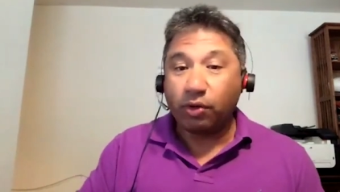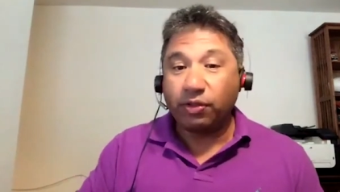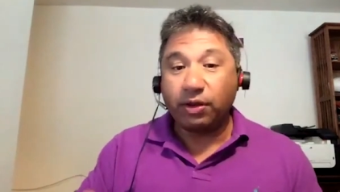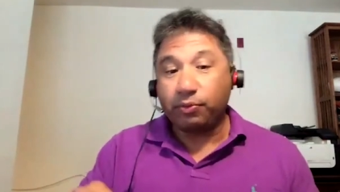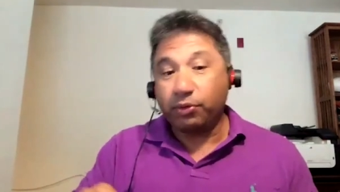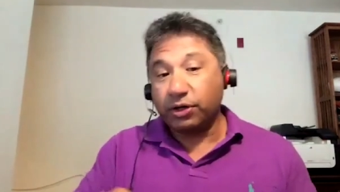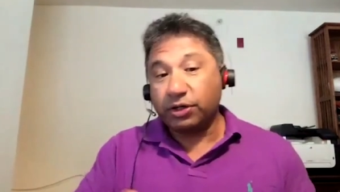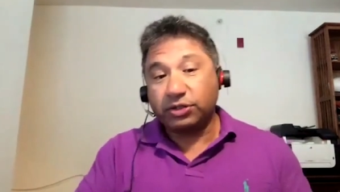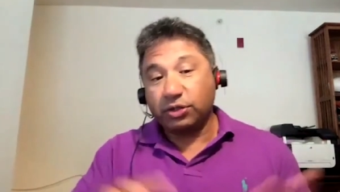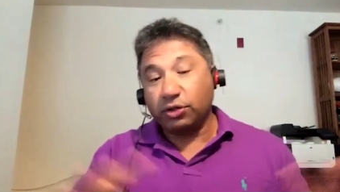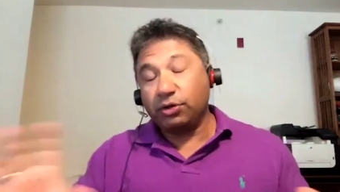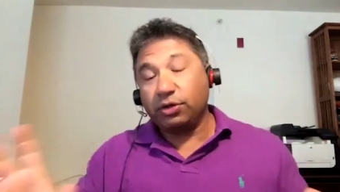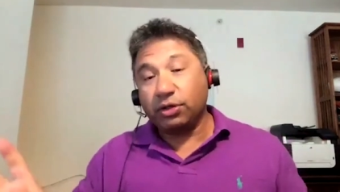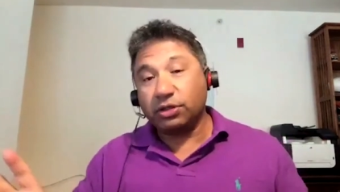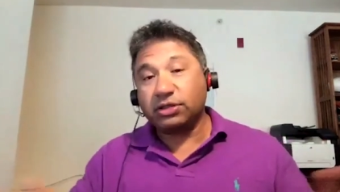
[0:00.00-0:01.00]
And then pretty
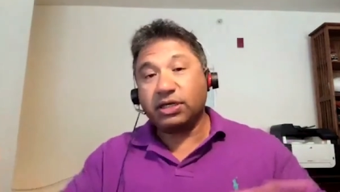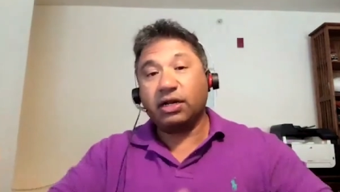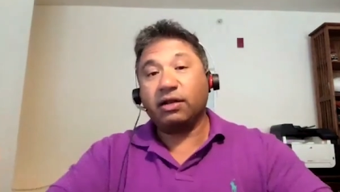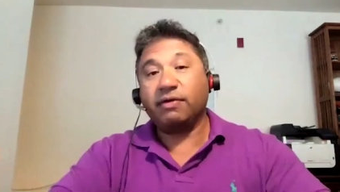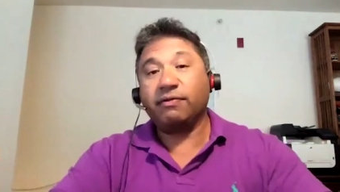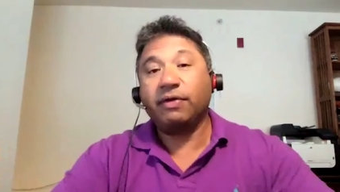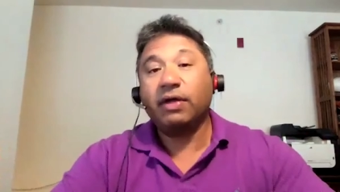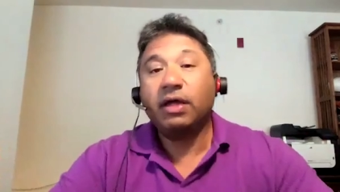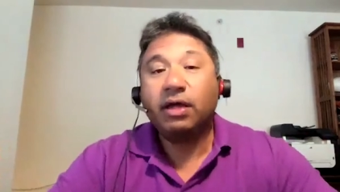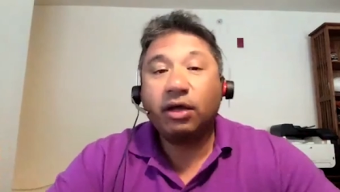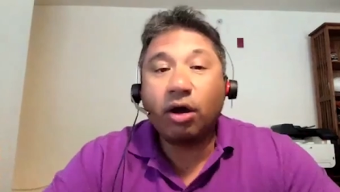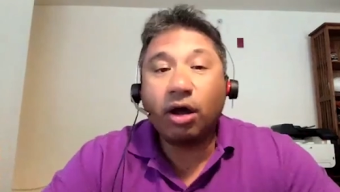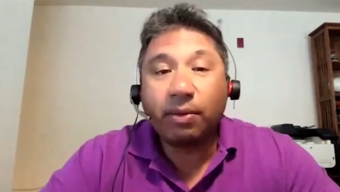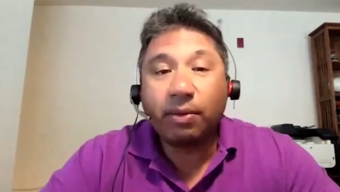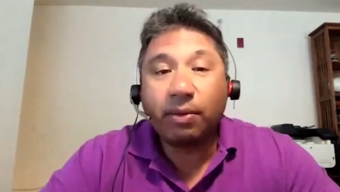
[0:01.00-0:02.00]
soon you'll see it'll have
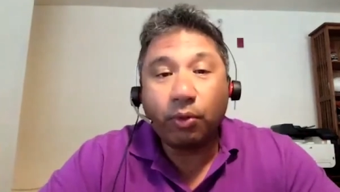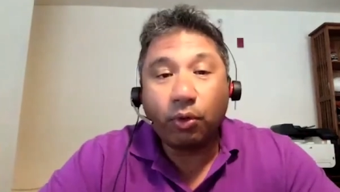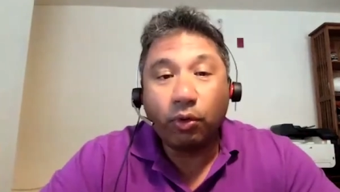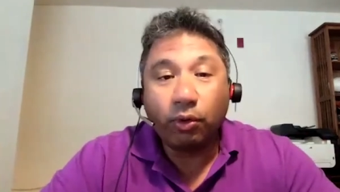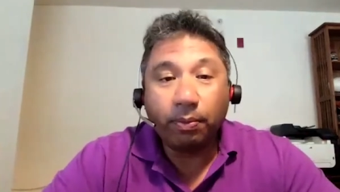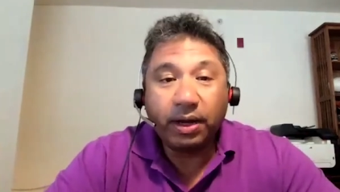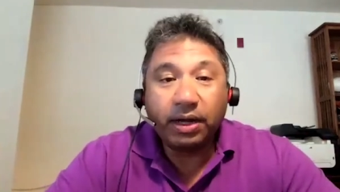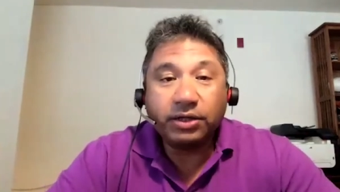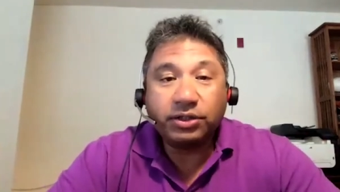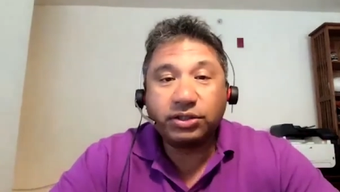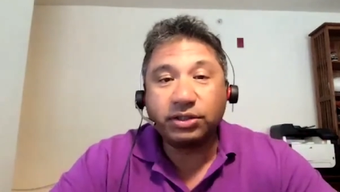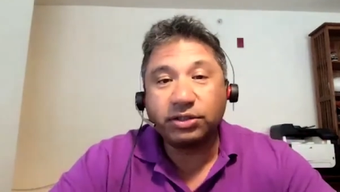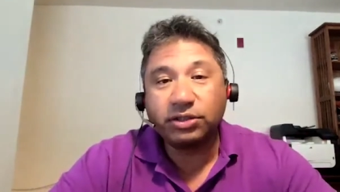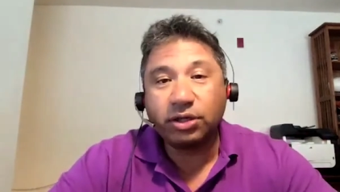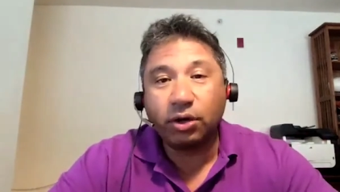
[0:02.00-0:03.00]
gone up a whole
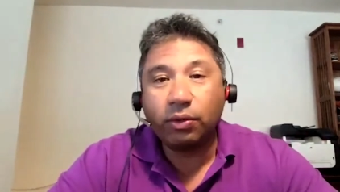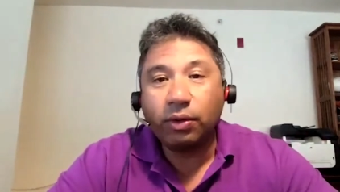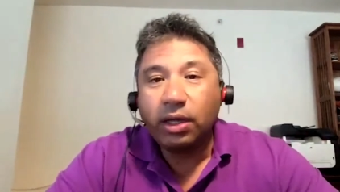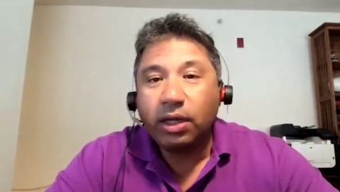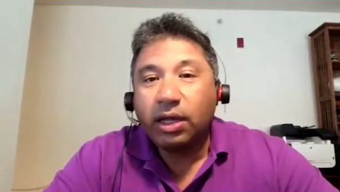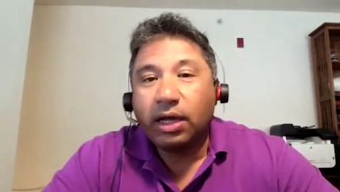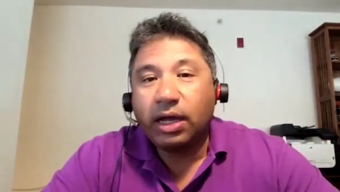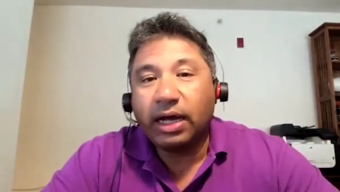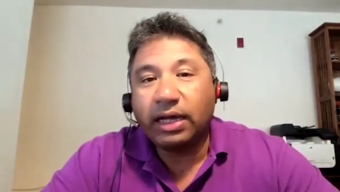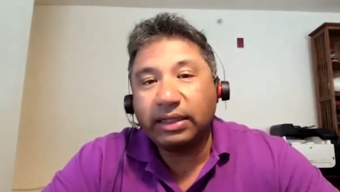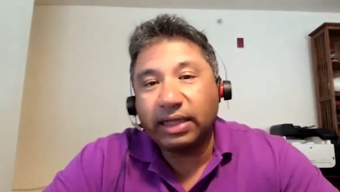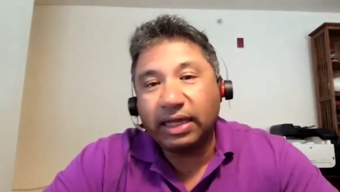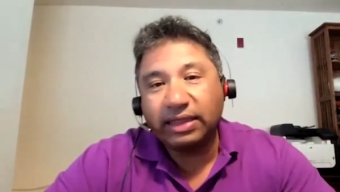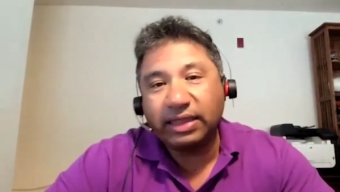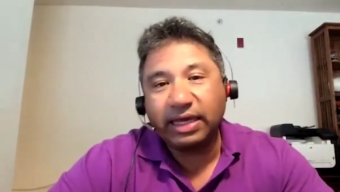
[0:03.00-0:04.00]
bunch. And so I
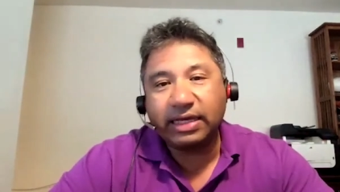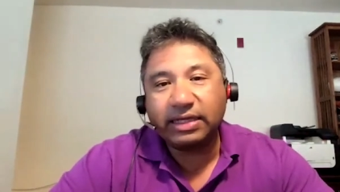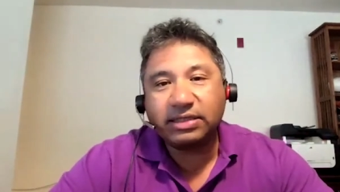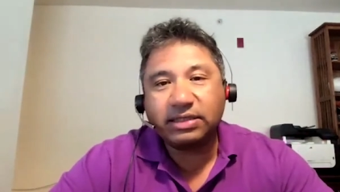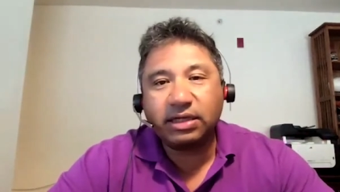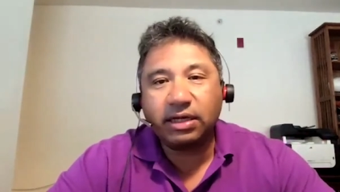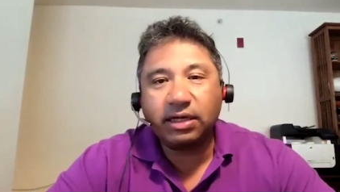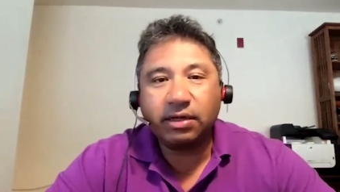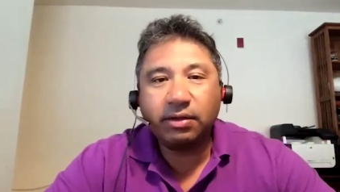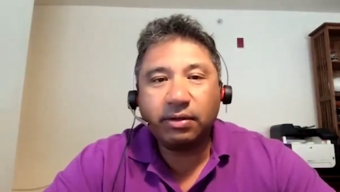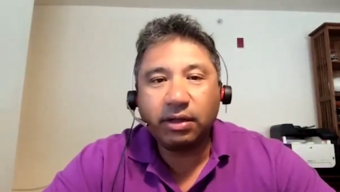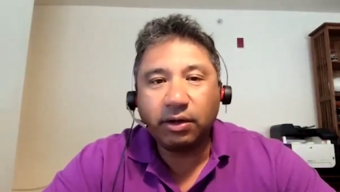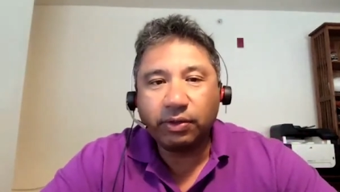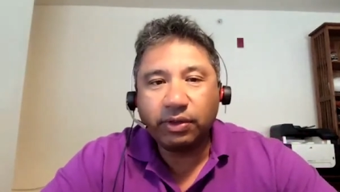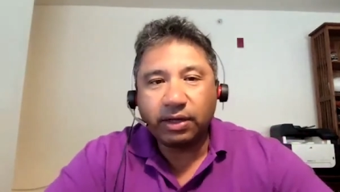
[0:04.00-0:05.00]
think it's,
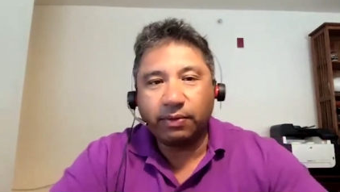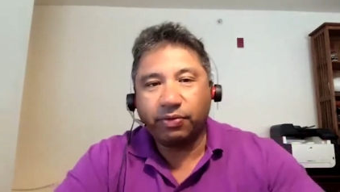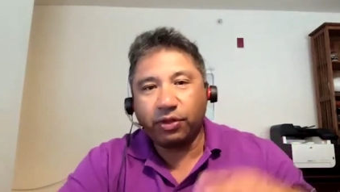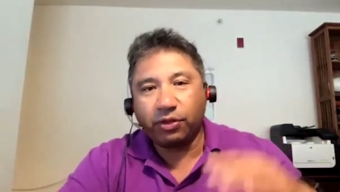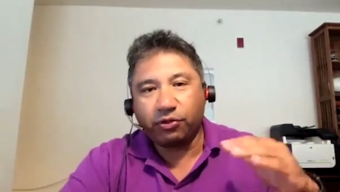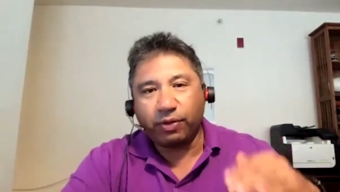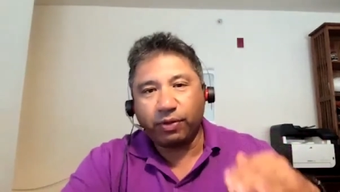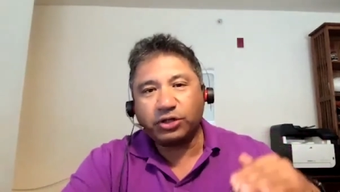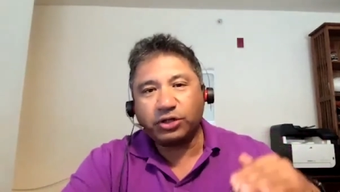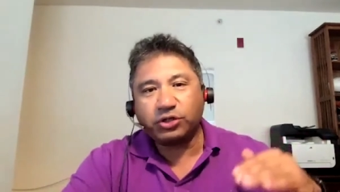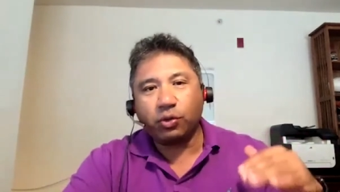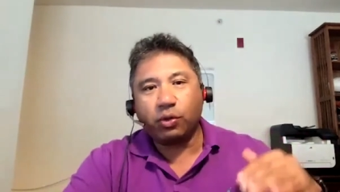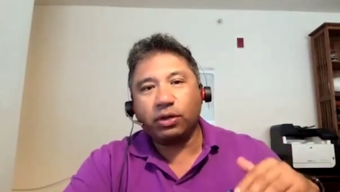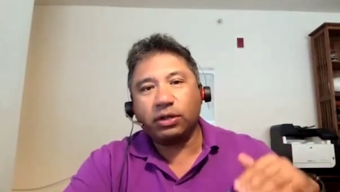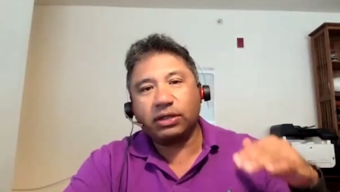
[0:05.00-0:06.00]
the
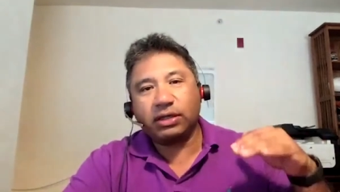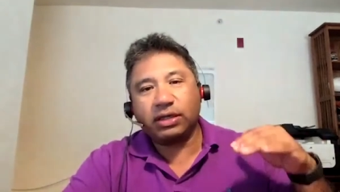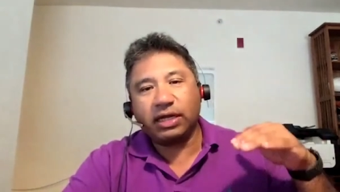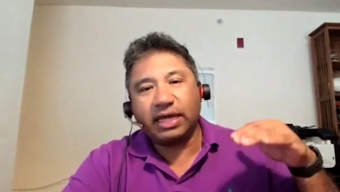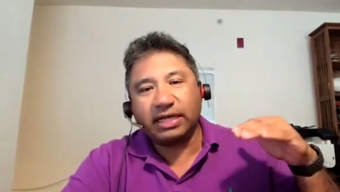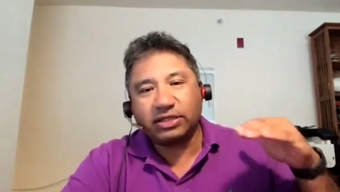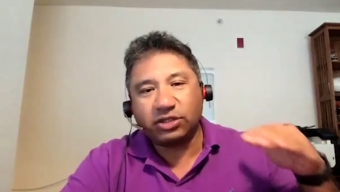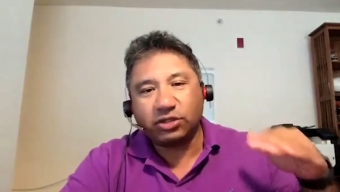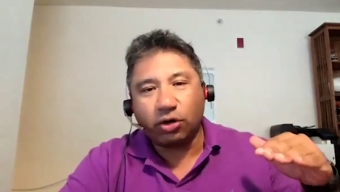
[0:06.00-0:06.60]
threshold to get